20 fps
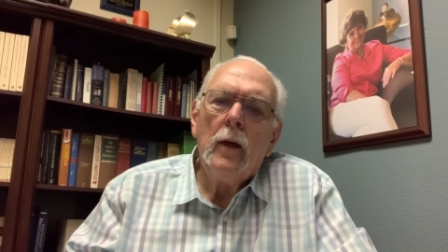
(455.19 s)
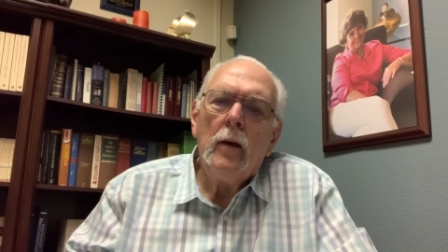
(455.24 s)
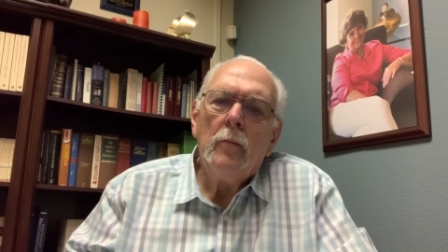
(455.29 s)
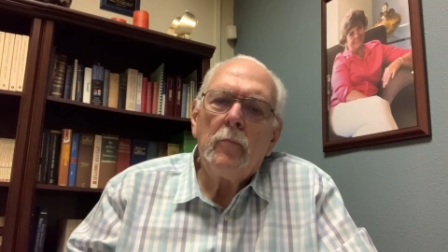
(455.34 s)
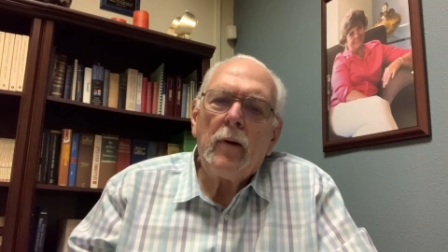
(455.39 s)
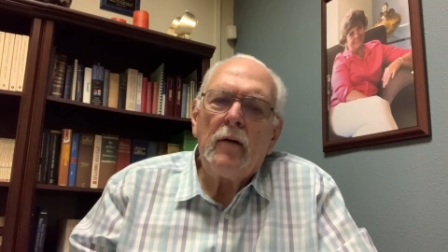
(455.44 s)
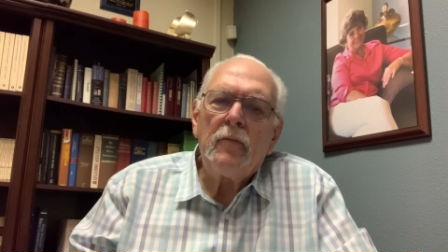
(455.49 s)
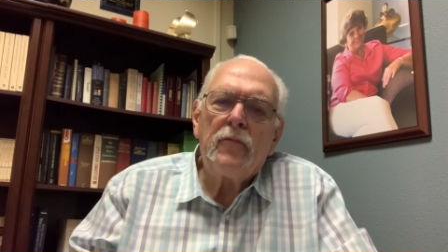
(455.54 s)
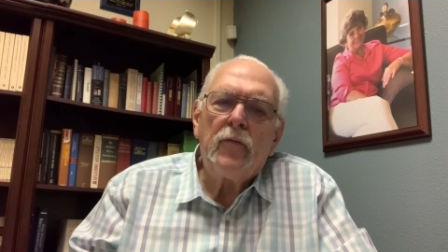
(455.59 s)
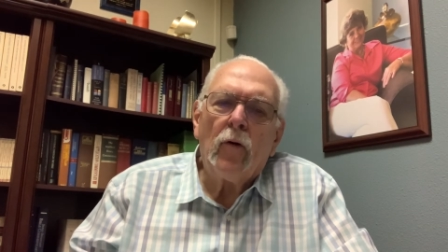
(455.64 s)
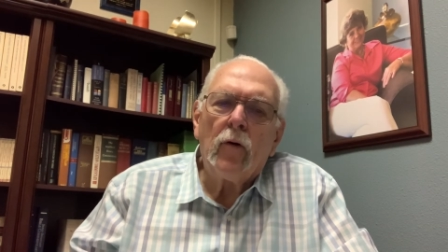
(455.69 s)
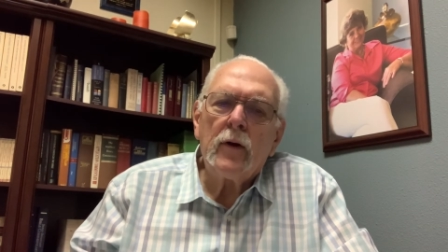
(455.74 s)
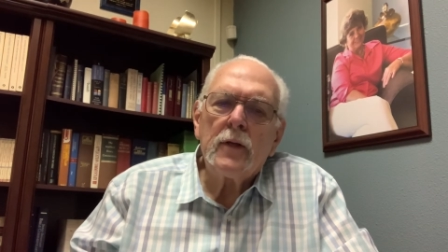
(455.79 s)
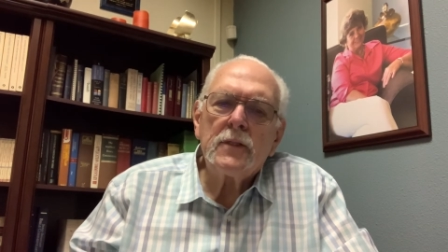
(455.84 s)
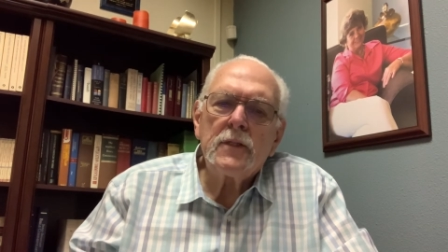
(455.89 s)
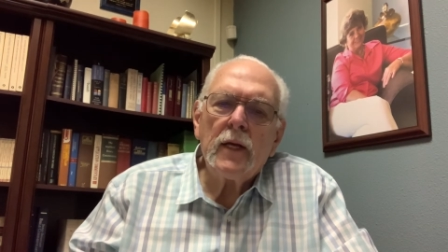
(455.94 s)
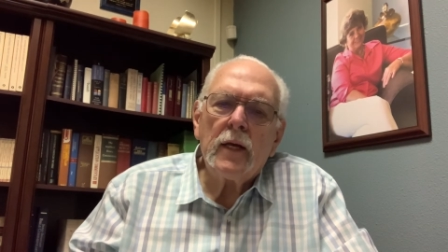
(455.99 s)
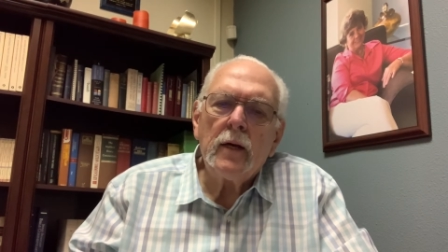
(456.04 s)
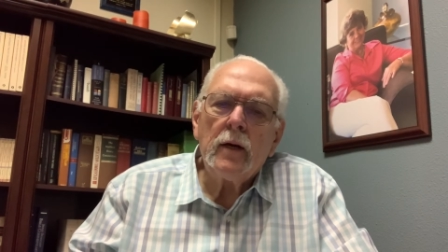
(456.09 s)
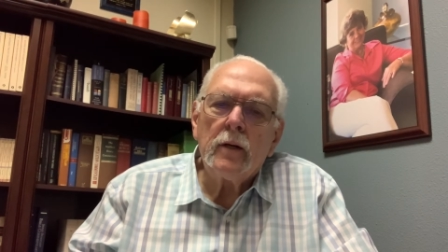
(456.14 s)
by
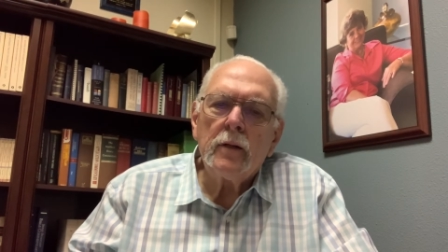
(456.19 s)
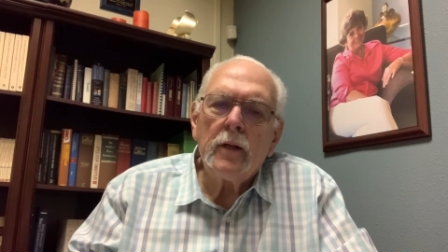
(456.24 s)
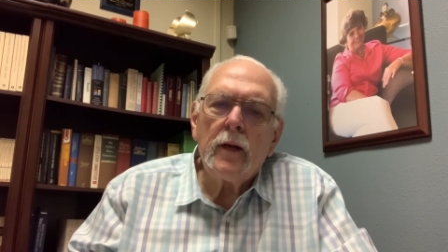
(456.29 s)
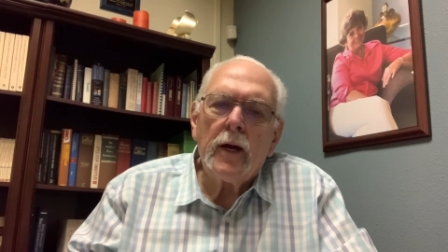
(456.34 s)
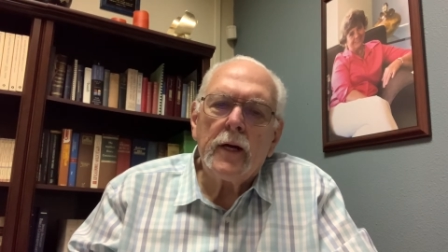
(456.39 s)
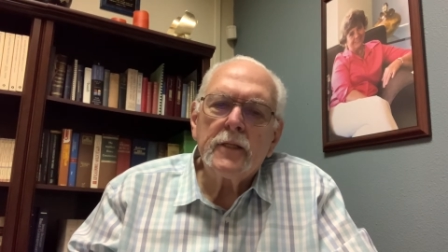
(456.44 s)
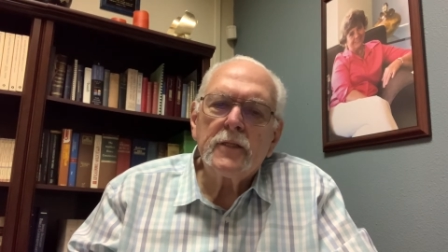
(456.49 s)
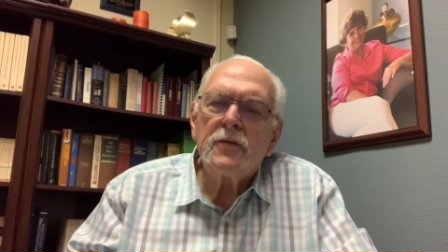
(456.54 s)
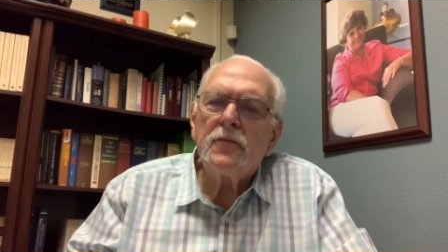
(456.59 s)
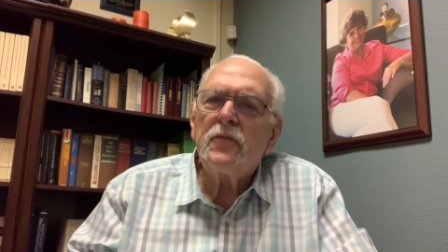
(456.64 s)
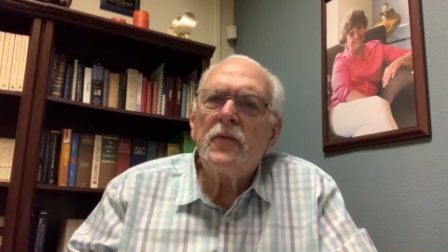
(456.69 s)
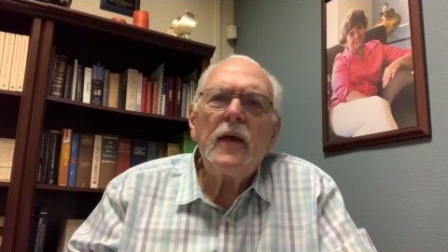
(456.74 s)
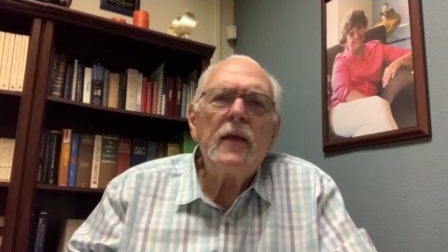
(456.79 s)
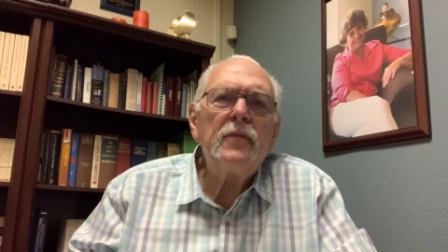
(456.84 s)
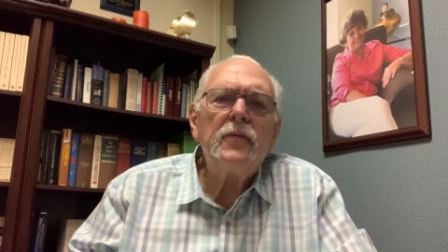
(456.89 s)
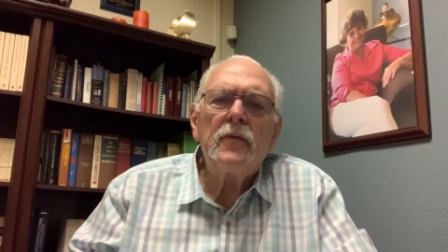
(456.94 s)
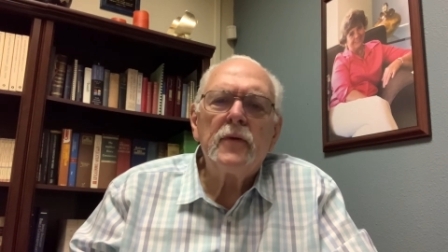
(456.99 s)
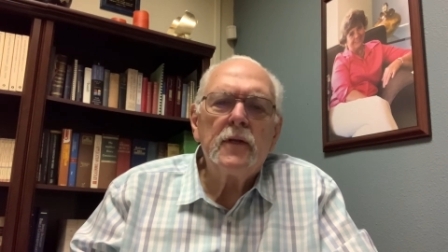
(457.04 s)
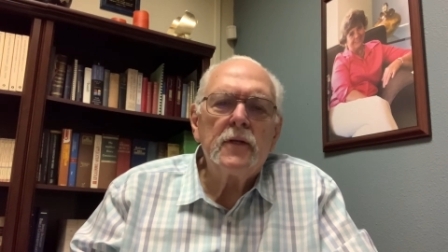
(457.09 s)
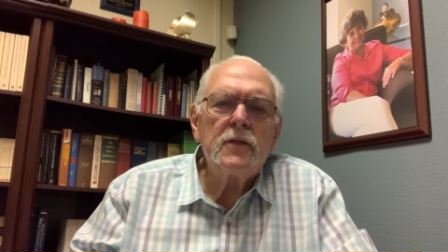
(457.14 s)
focusing on God's
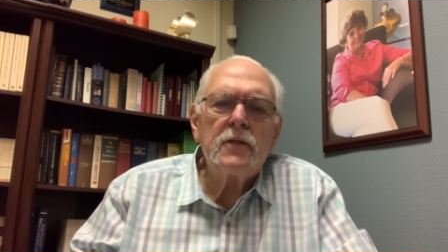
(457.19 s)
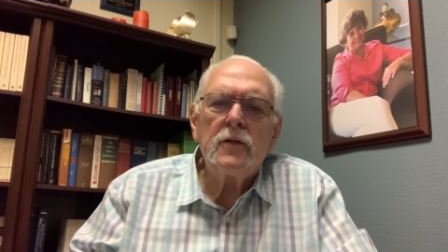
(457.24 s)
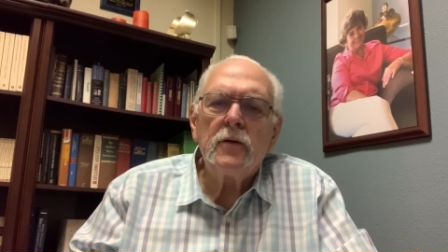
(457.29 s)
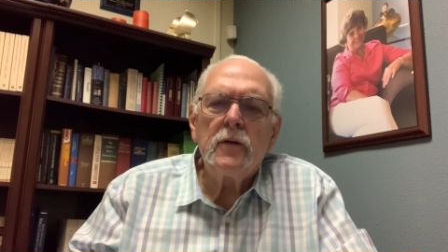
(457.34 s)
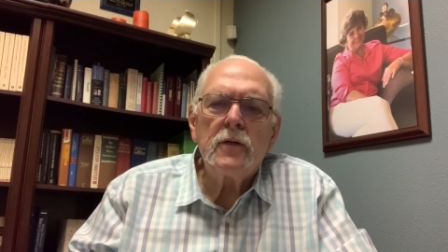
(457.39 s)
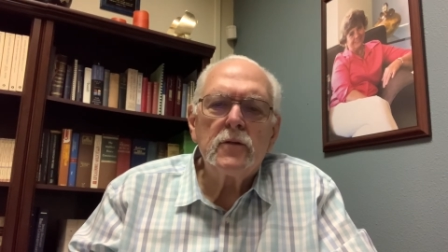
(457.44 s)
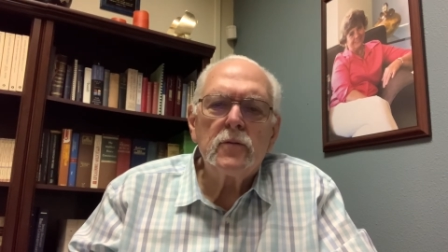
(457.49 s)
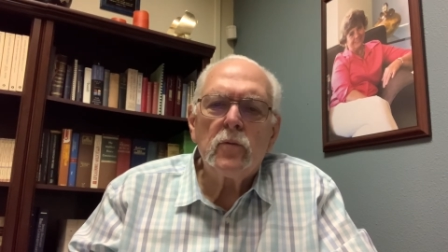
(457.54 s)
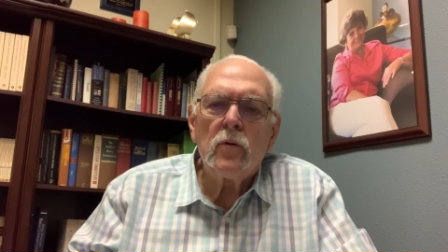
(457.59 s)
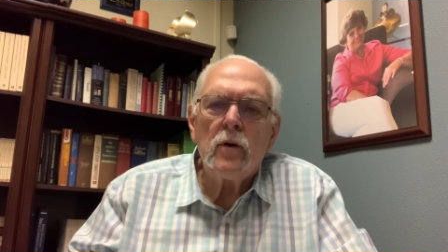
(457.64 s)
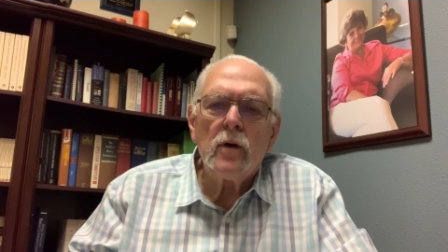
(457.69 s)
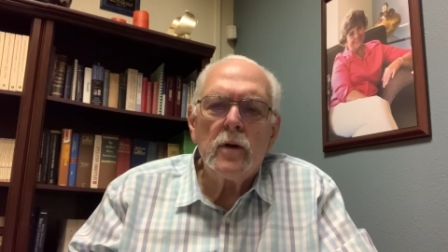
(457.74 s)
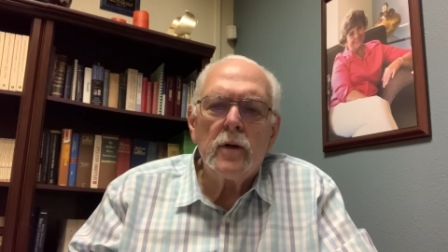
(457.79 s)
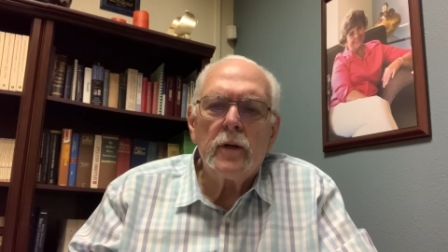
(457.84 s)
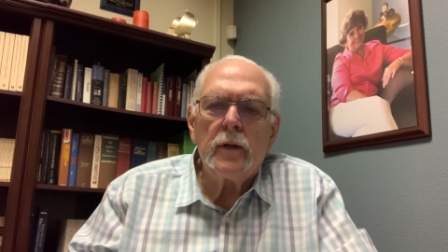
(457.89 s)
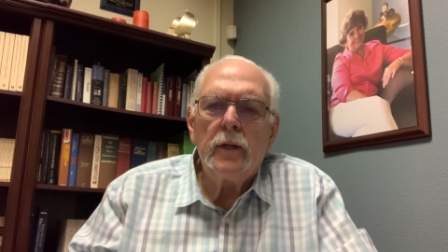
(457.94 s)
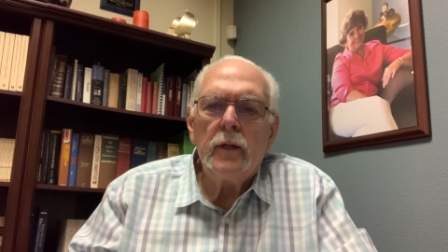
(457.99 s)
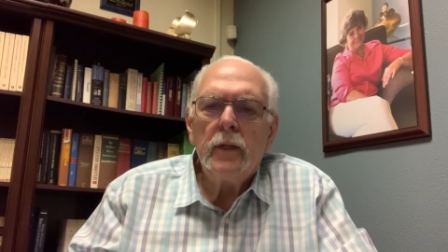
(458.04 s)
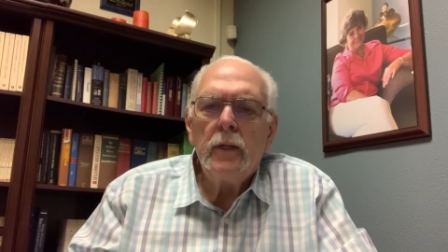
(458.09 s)
faithfulness to his word.